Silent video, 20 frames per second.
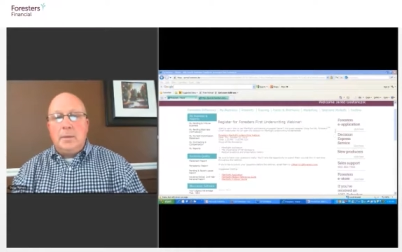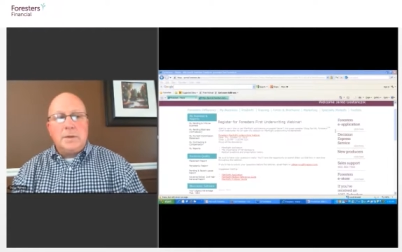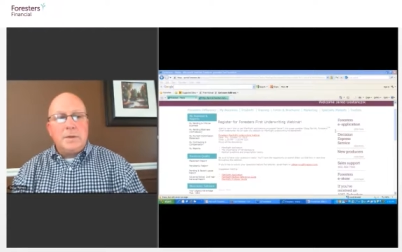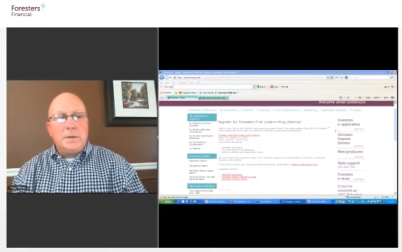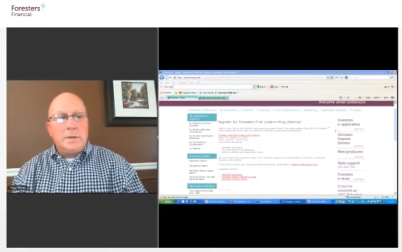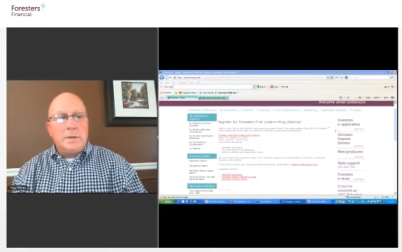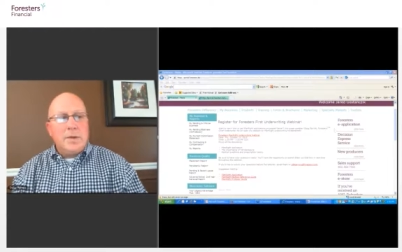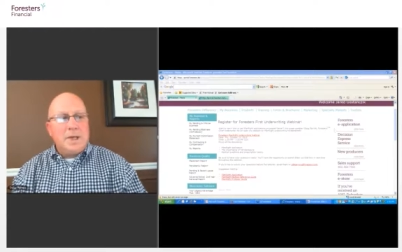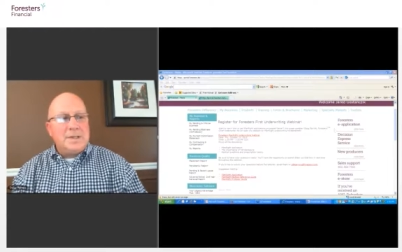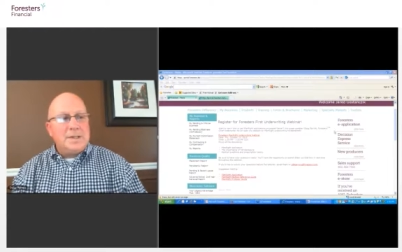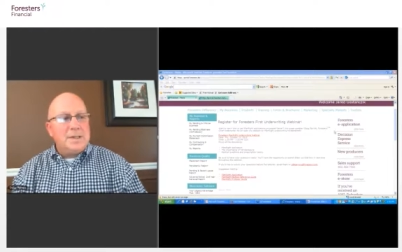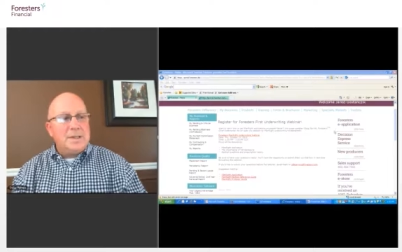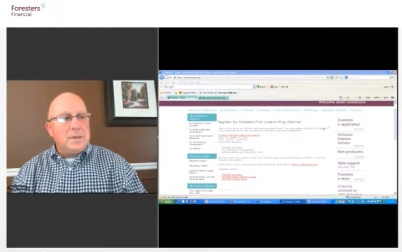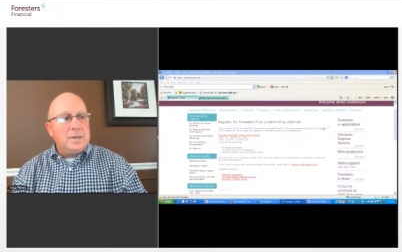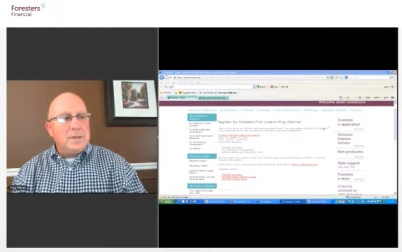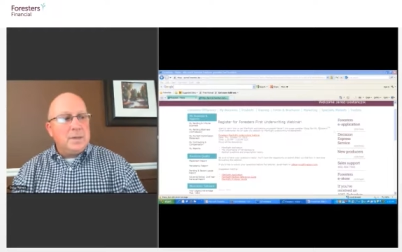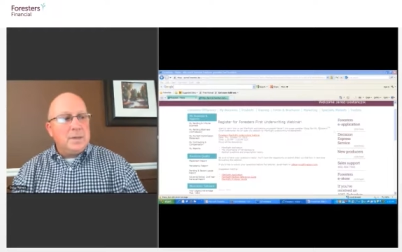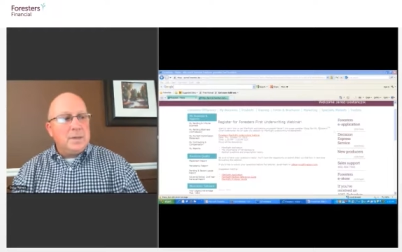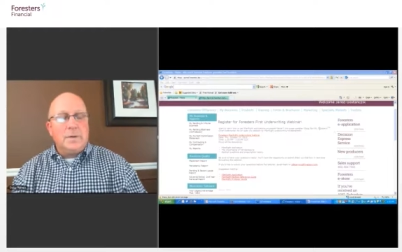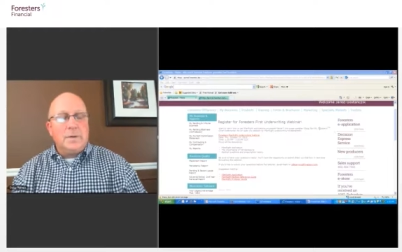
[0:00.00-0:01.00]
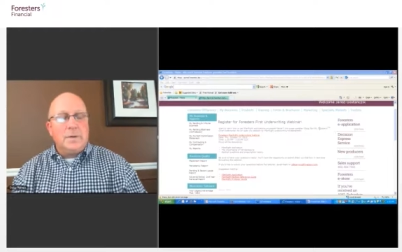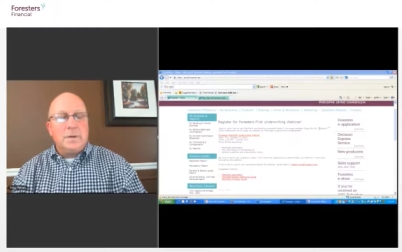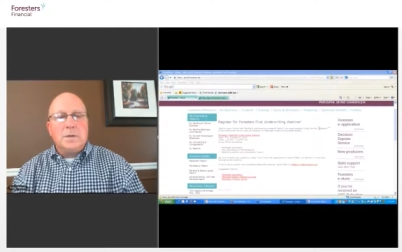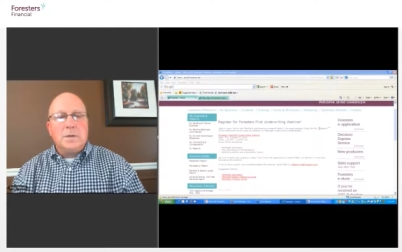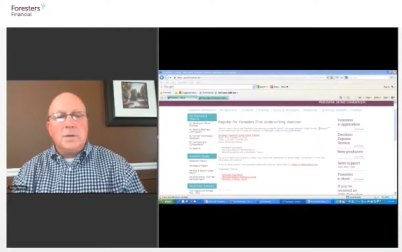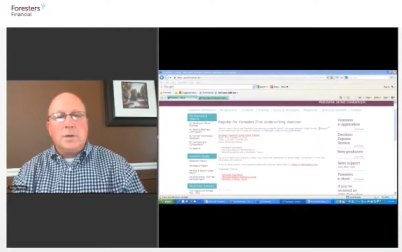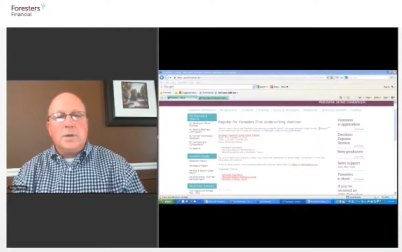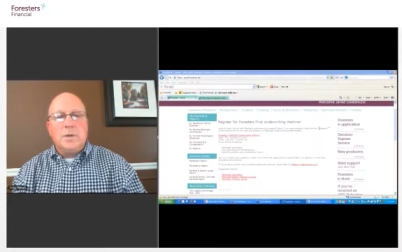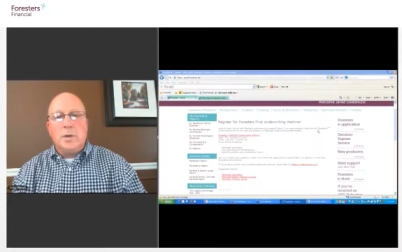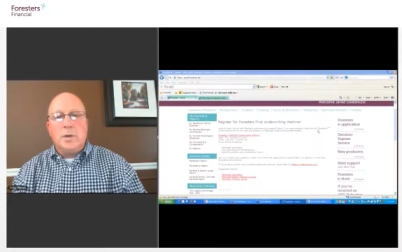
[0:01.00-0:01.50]
So that's the
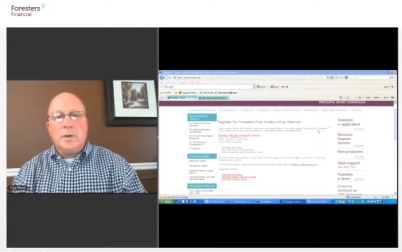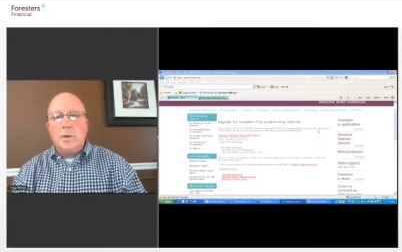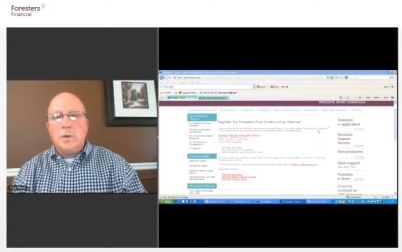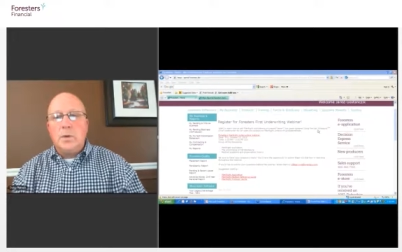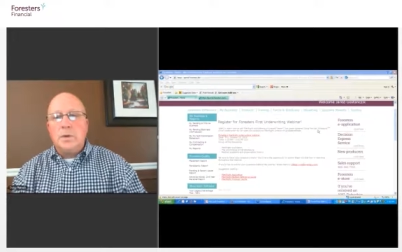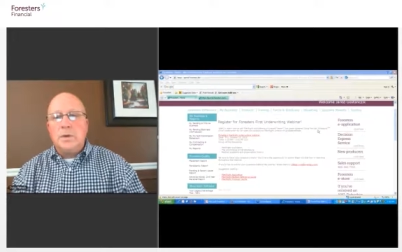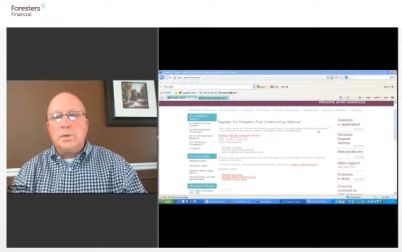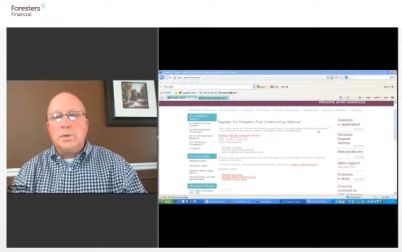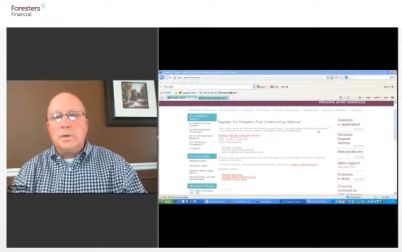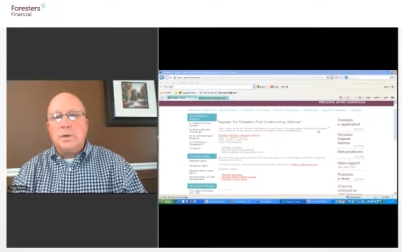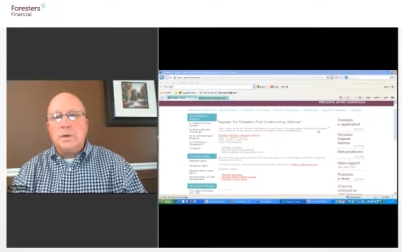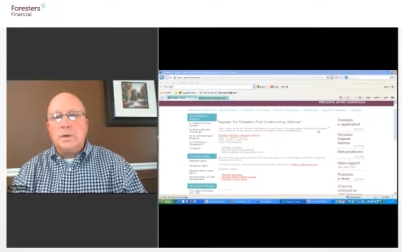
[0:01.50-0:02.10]
difference between those